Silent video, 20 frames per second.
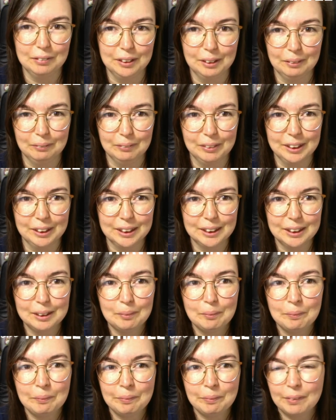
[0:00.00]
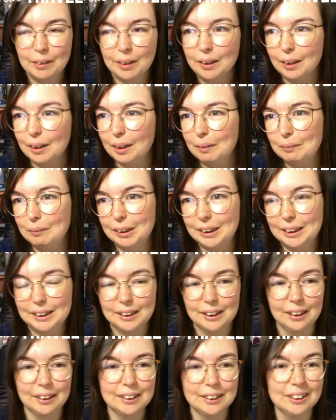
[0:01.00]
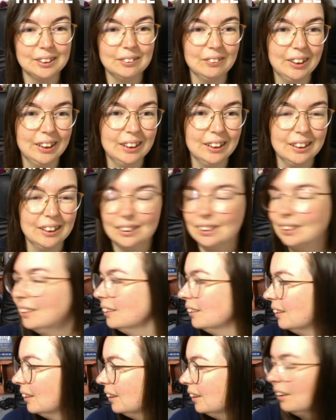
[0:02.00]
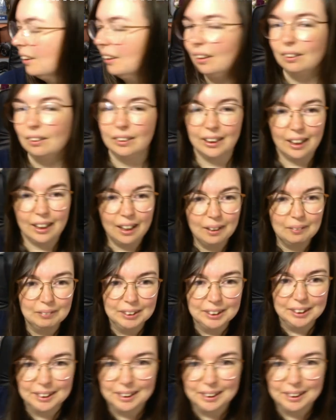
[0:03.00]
in Wales. It started raining. Oh, the cat wants to